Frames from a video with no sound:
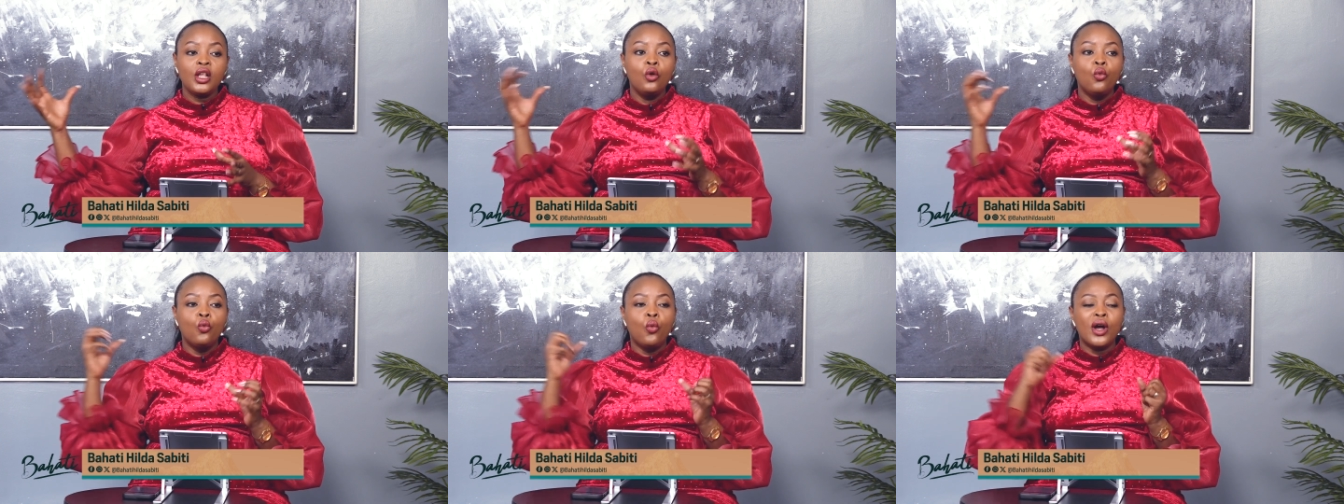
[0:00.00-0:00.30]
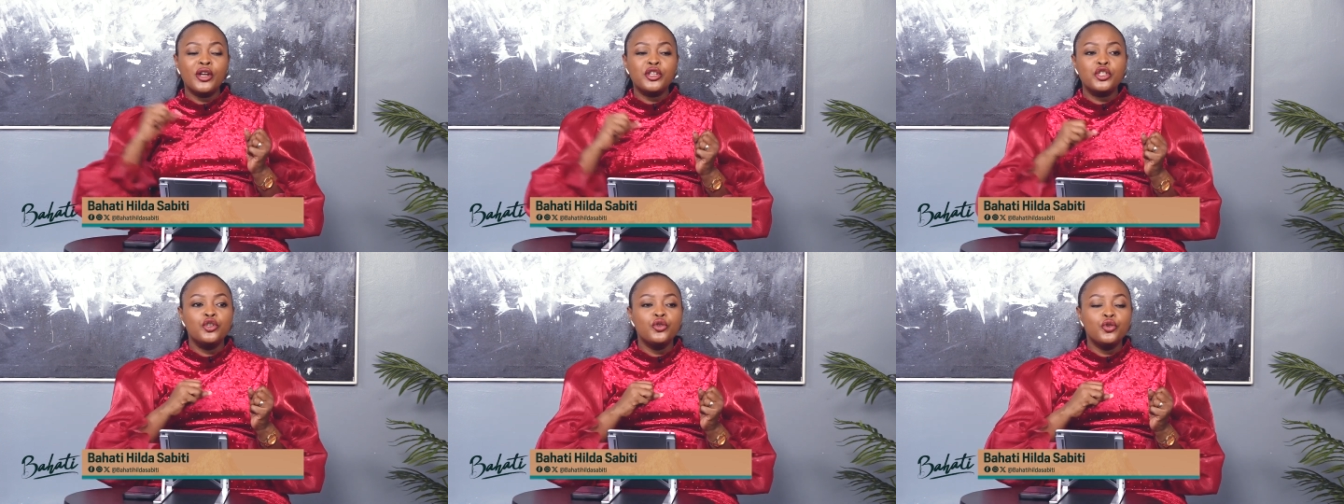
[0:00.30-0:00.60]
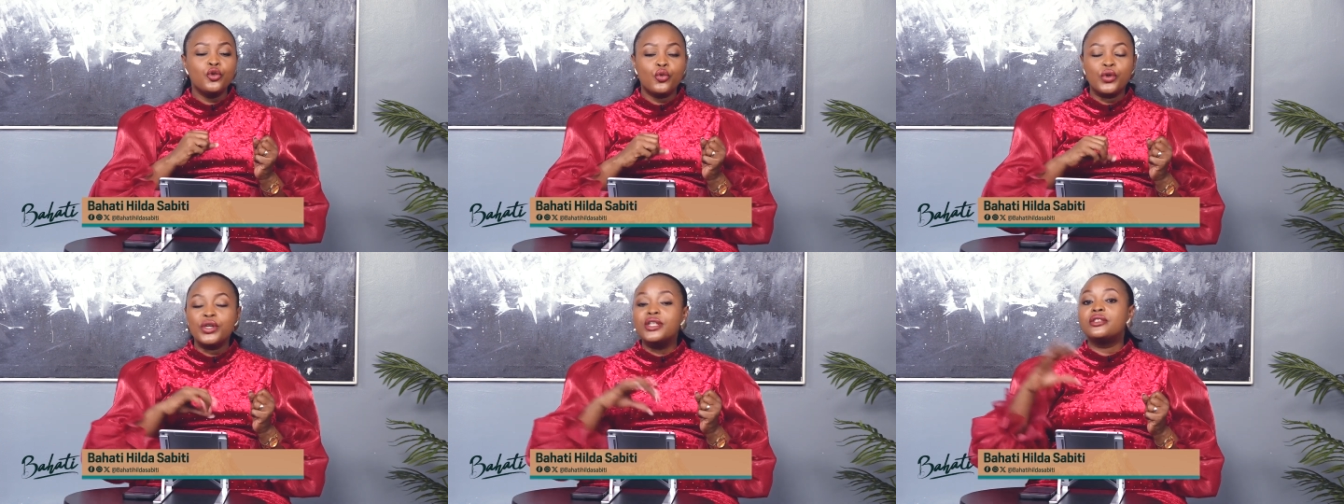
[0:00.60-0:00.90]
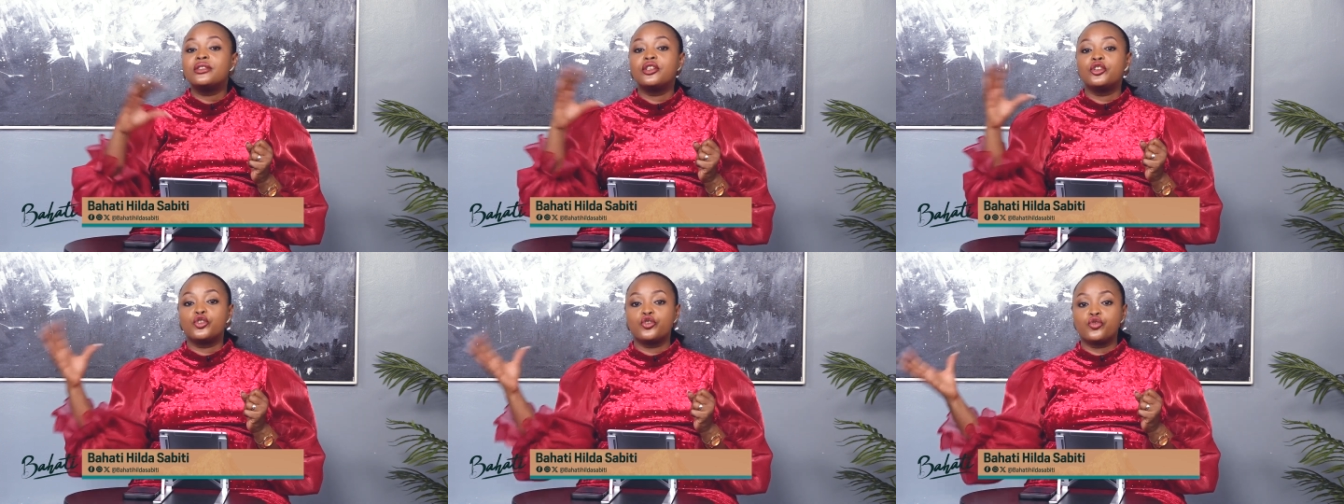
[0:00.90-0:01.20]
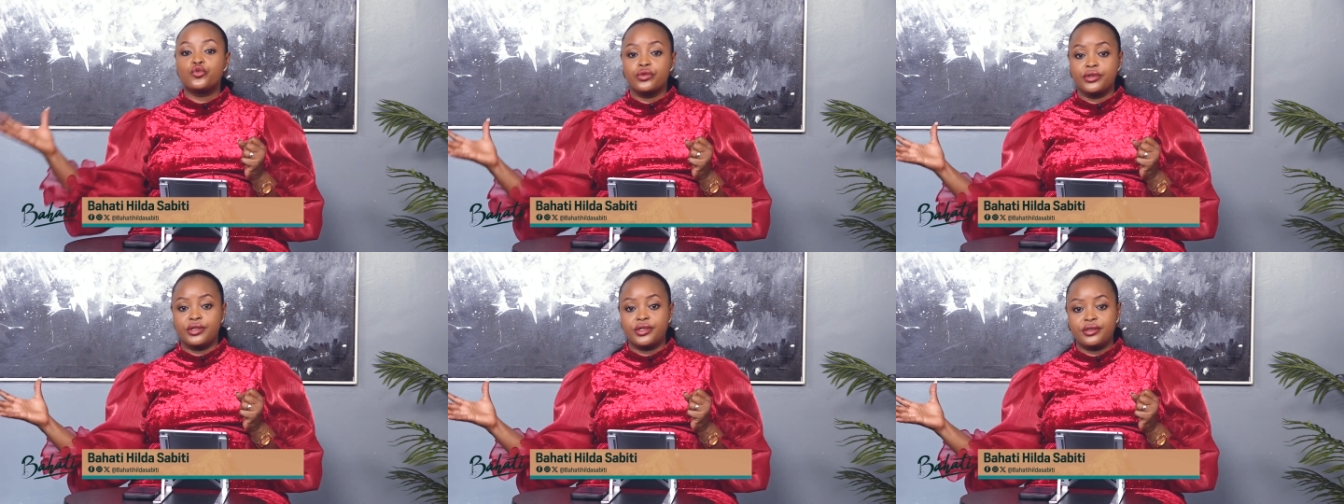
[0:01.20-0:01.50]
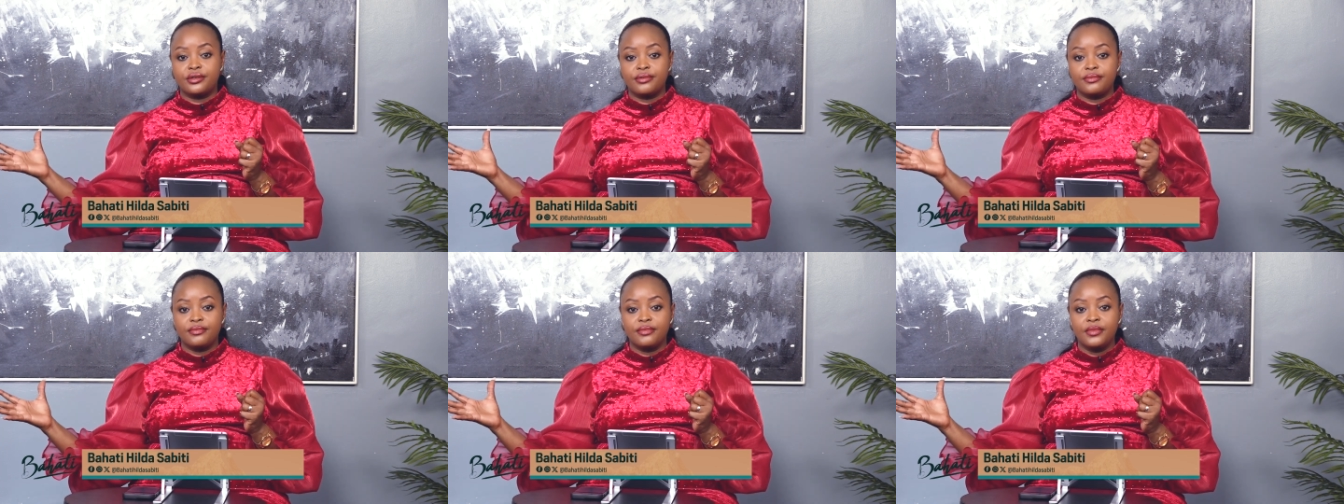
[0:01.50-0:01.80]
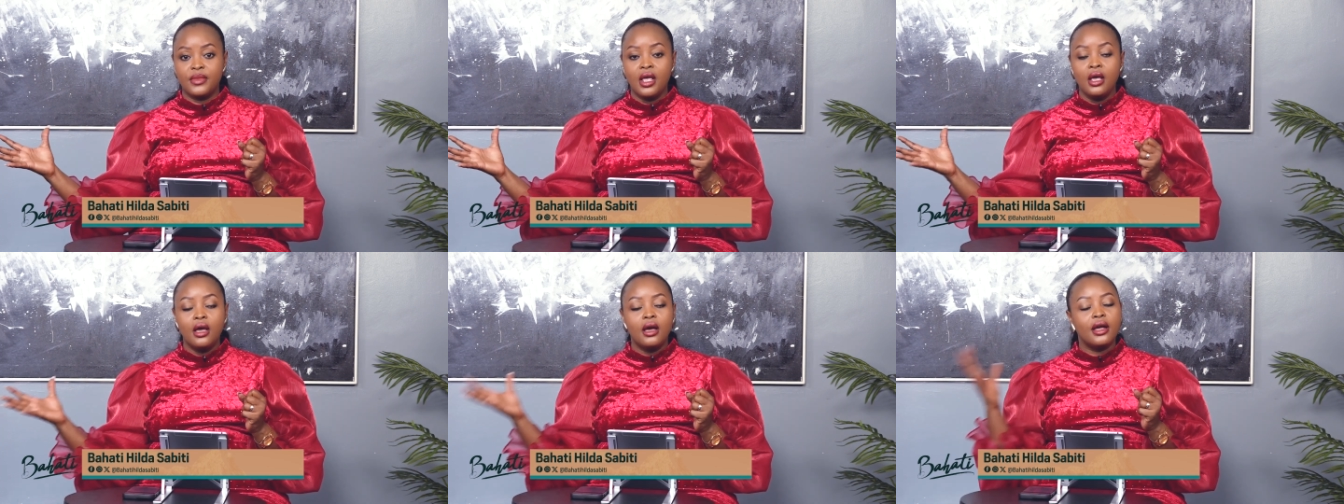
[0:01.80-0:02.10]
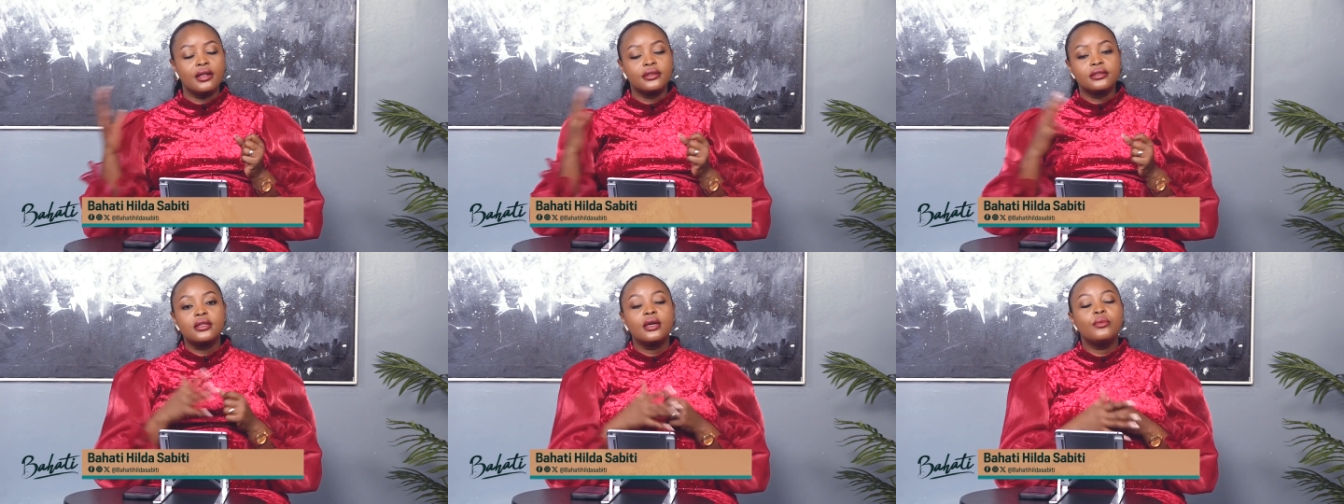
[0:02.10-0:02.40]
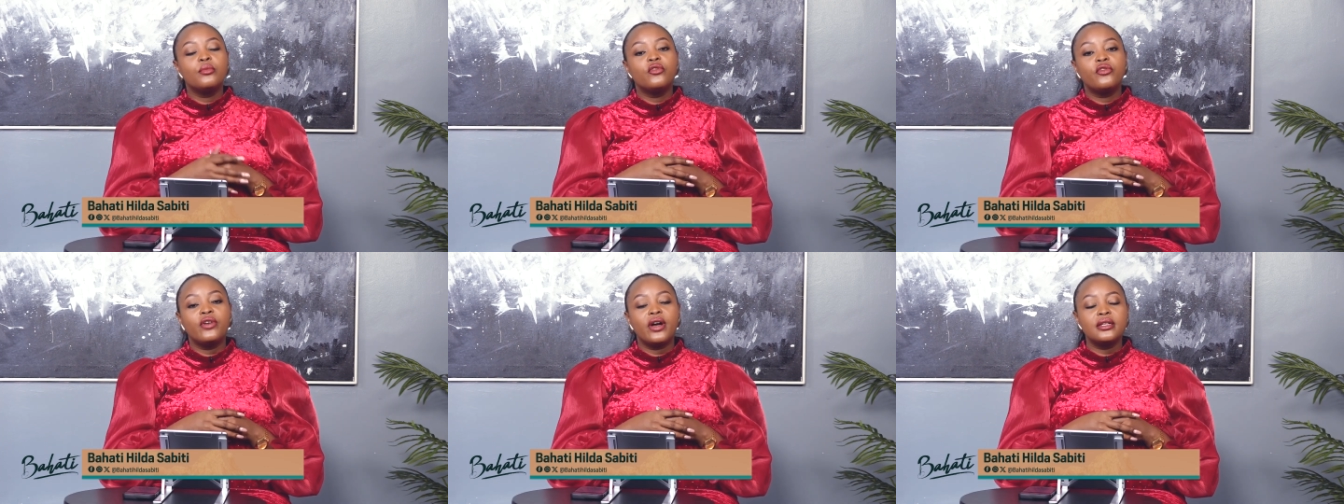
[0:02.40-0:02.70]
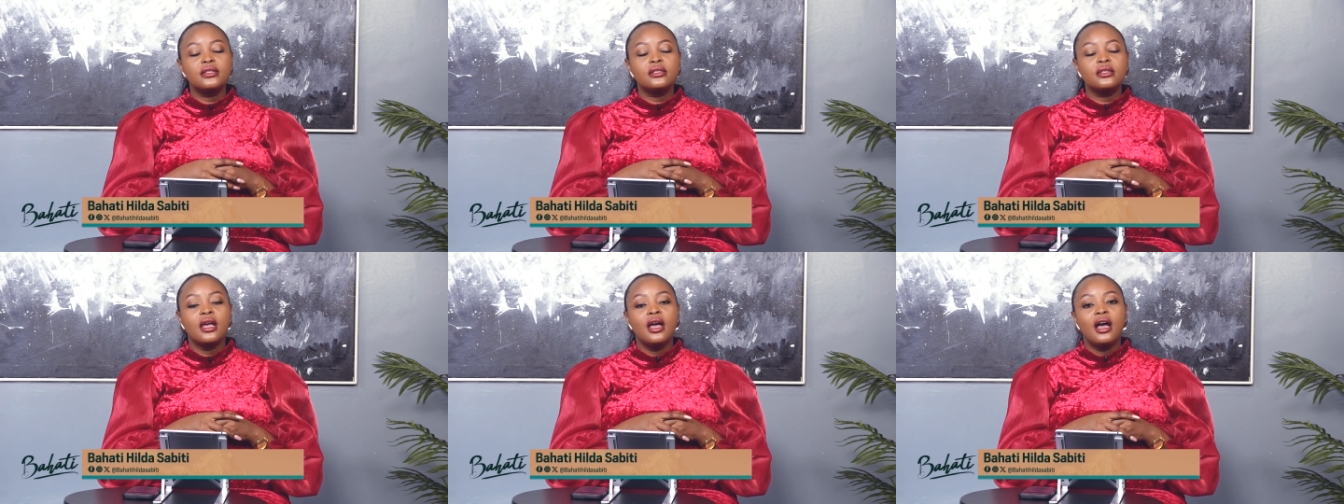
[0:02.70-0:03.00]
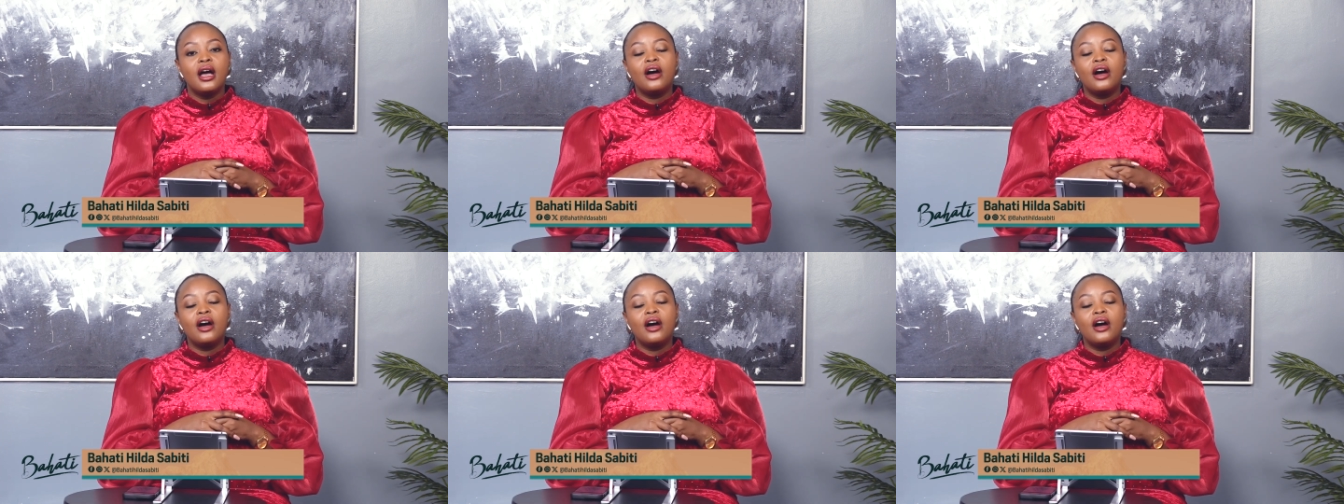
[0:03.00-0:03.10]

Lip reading: What you know is the truth. And some of us